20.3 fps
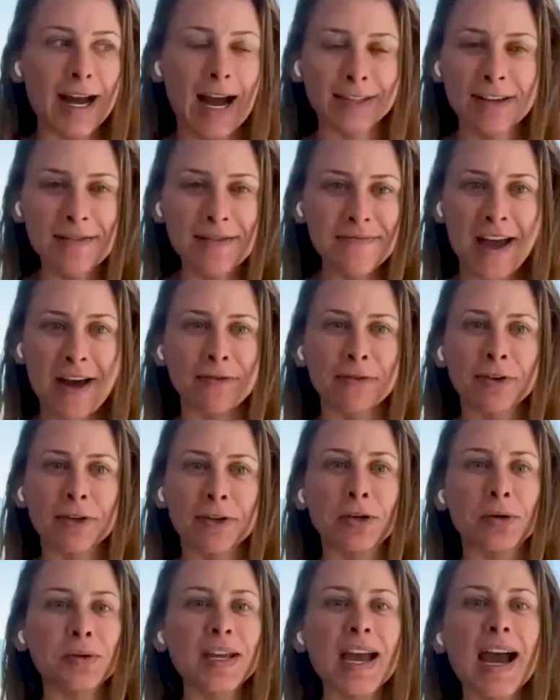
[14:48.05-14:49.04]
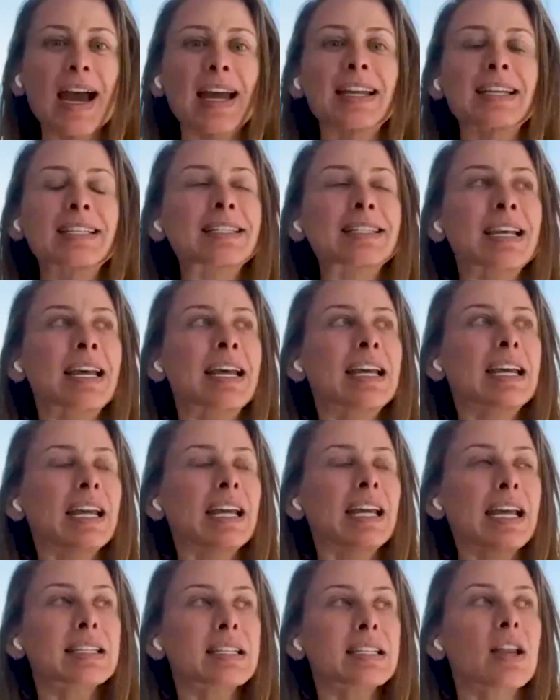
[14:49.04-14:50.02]
I love that for you. Yeah,
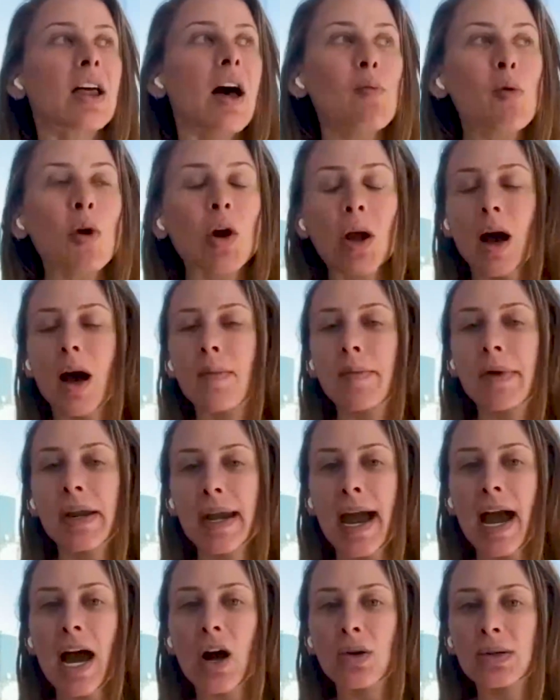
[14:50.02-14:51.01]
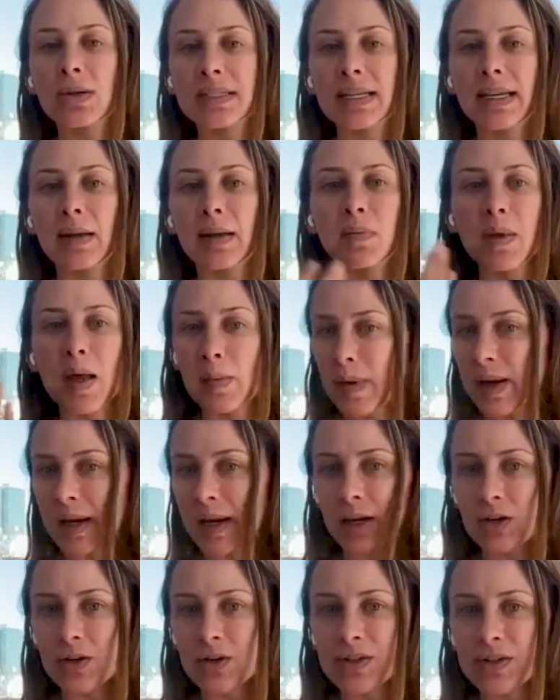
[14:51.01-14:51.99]
it's a lot more common now to get blood
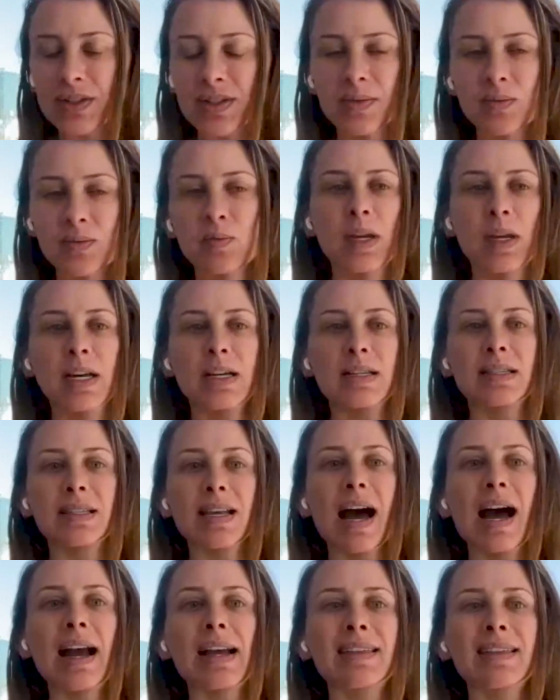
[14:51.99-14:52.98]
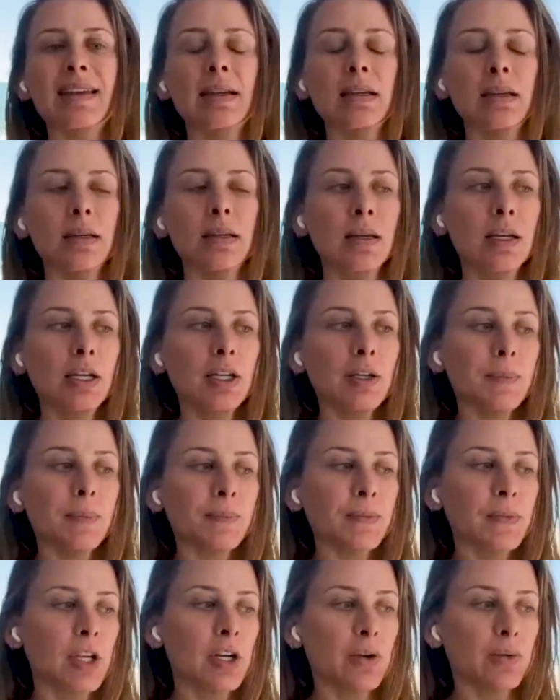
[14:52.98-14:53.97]
panels because I think,
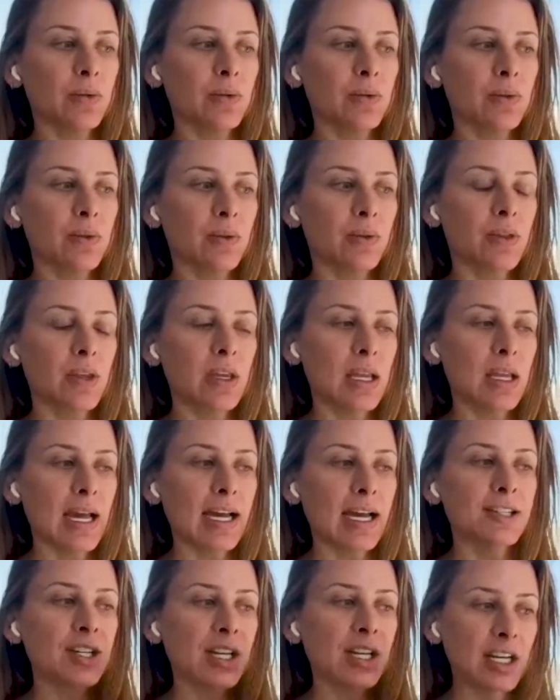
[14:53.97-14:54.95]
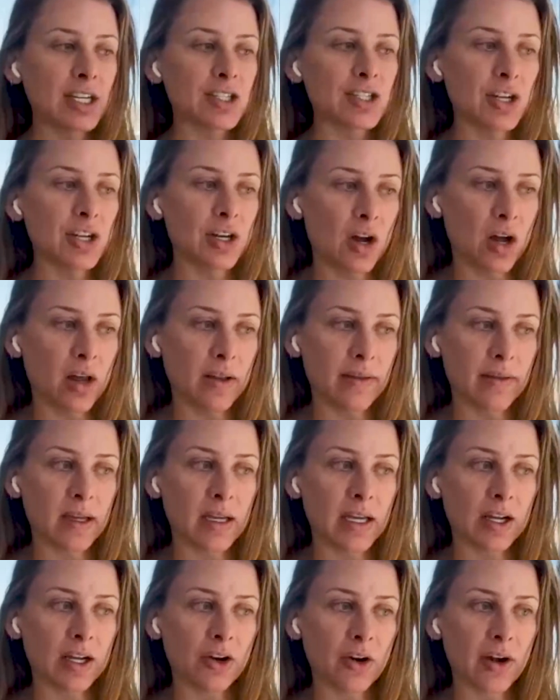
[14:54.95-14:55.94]
you know, the education on the
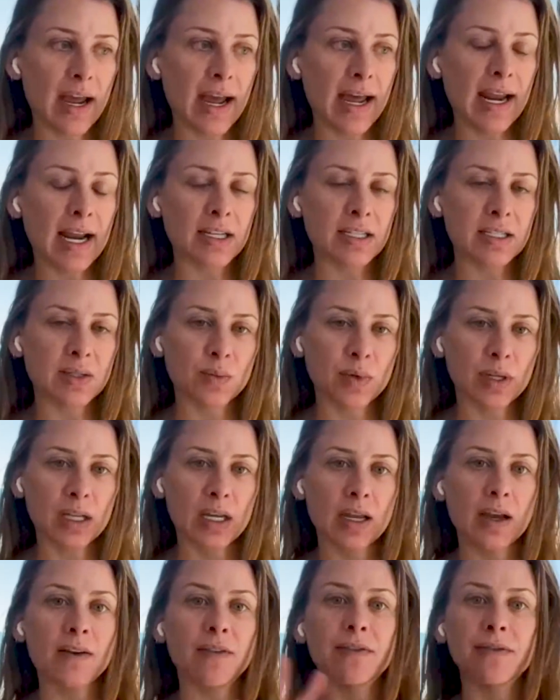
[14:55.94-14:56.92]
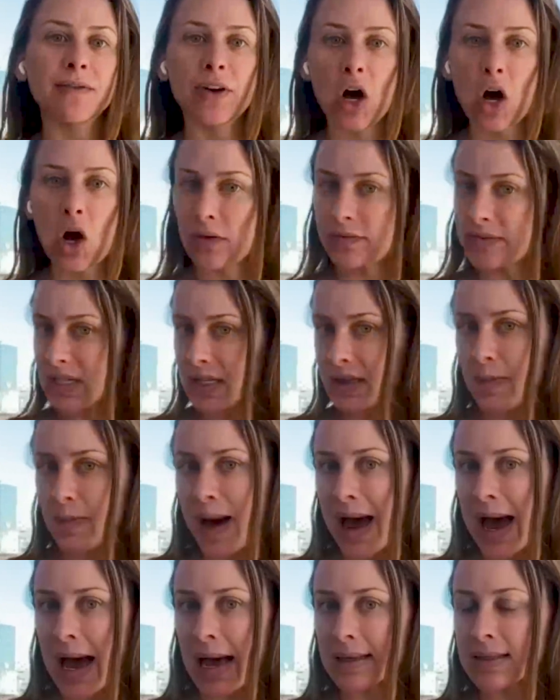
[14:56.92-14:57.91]
internet has really evolved in the
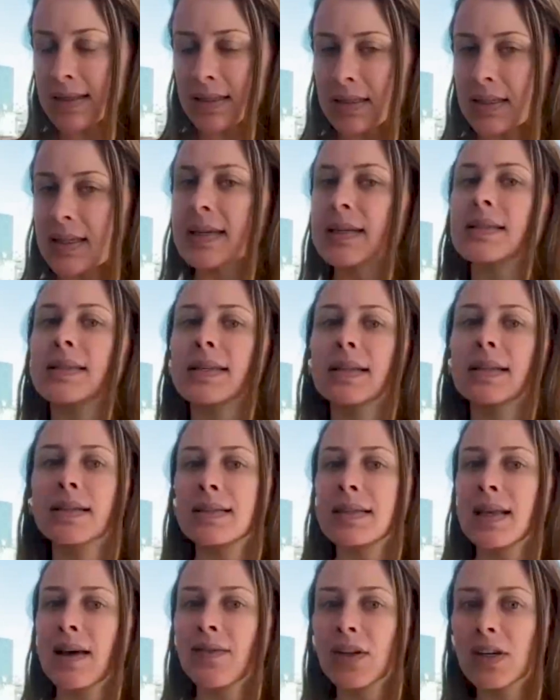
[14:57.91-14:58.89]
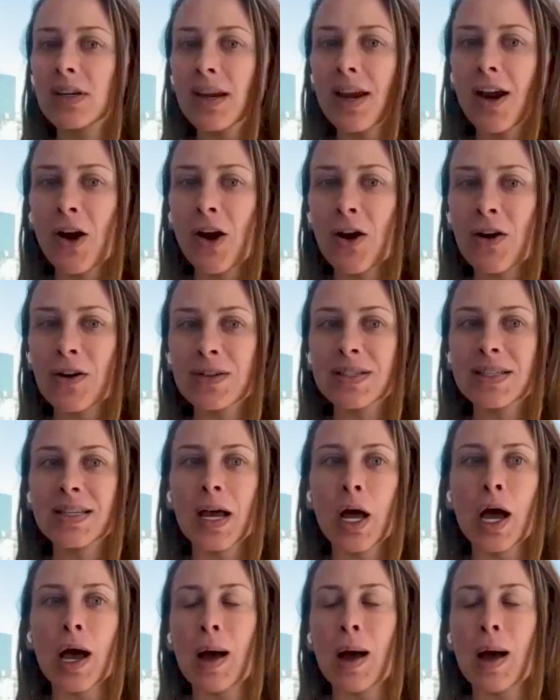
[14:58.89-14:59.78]
past like 6, 7 years.